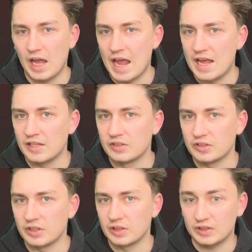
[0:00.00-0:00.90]
And
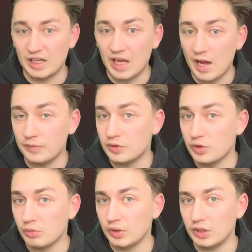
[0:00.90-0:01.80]
they have to
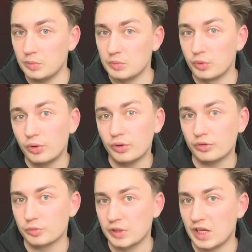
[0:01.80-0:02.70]
know a little bit
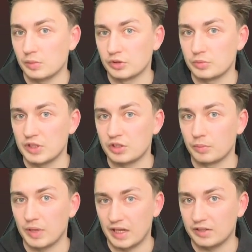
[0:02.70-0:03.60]
more to be able to be
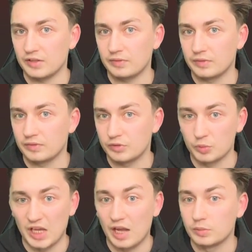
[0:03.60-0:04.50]
competitive,
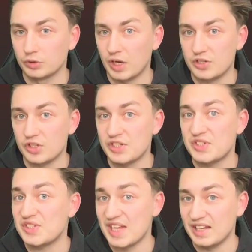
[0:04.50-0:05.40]
to be able to actually
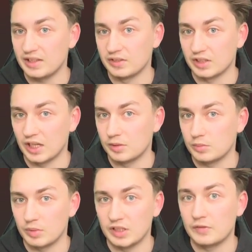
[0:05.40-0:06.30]
stay in the
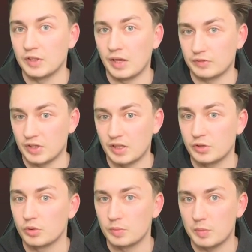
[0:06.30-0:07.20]
game. But even after
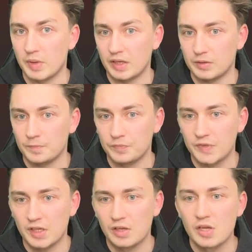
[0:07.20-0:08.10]
that, you will be better.
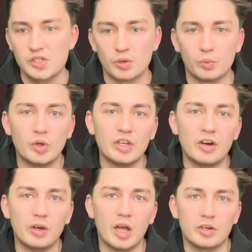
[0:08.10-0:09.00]
So what
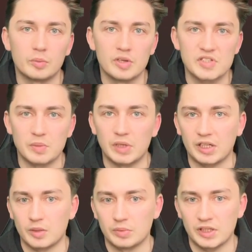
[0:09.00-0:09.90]
are the other moves that
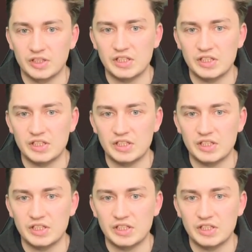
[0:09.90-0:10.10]
black can play?